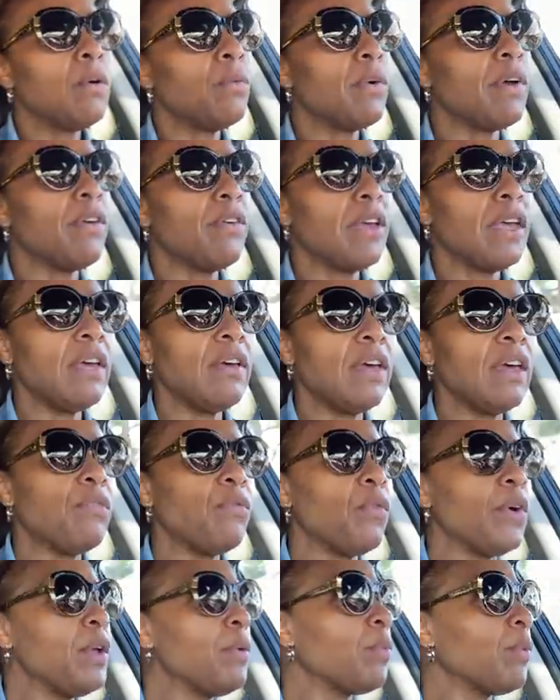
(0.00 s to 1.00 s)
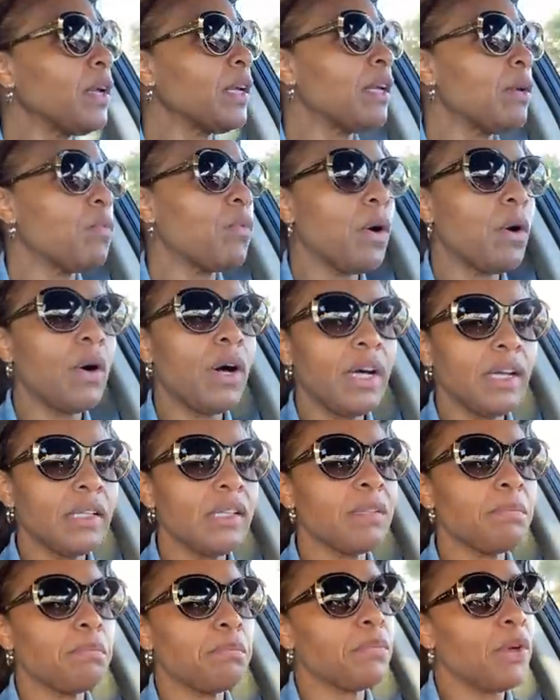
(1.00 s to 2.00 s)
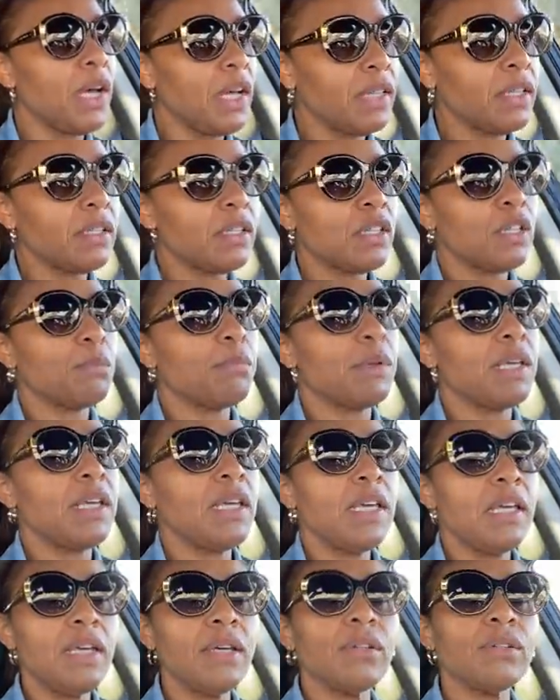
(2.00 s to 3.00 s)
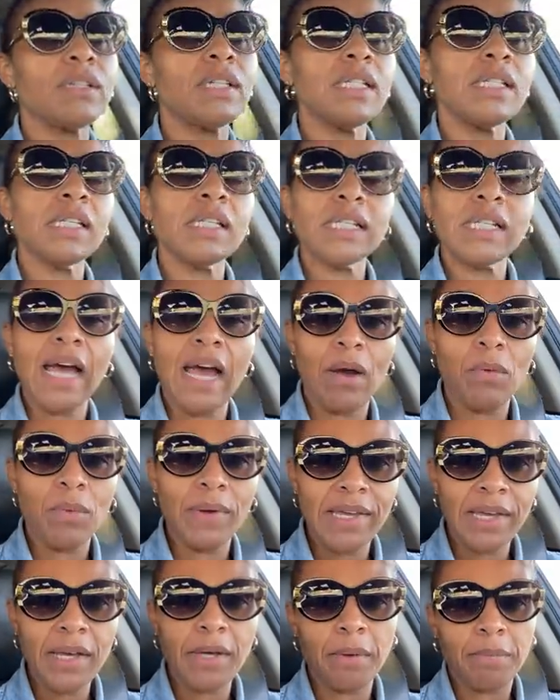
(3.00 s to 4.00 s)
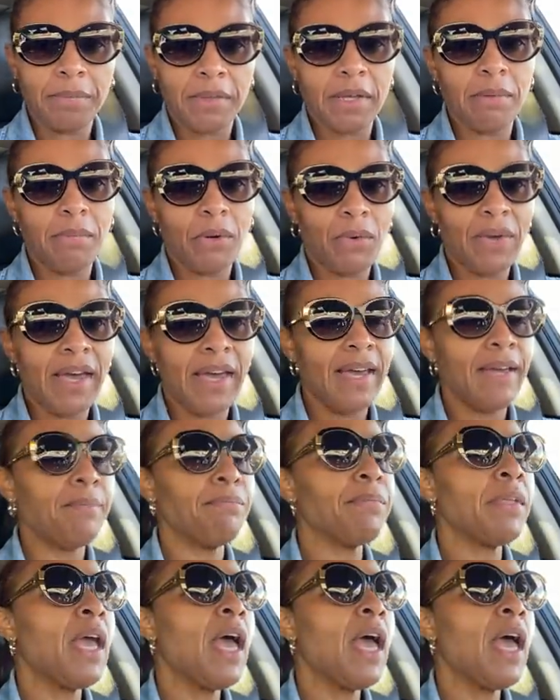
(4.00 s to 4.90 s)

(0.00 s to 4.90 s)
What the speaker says: If we really want others to be healed, this is how we help them, okay?